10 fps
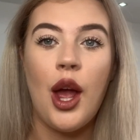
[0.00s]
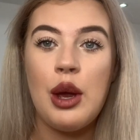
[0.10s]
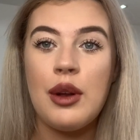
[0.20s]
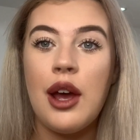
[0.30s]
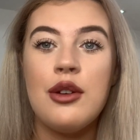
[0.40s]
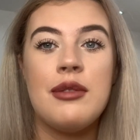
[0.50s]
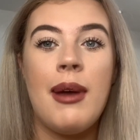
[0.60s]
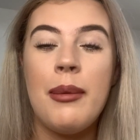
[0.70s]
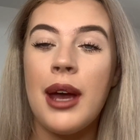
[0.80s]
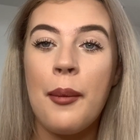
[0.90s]
who knows,
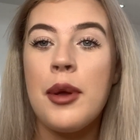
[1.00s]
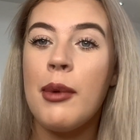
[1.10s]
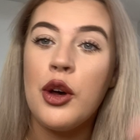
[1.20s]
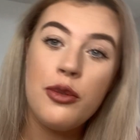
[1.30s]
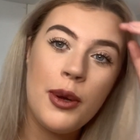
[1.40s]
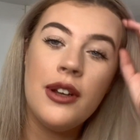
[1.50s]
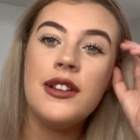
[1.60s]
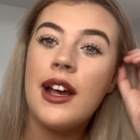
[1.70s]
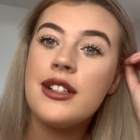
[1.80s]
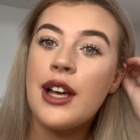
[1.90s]
maybe I'll meet my husband in
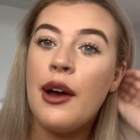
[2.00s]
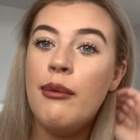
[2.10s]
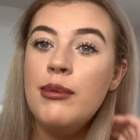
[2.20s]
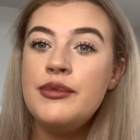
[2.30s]
Tesco.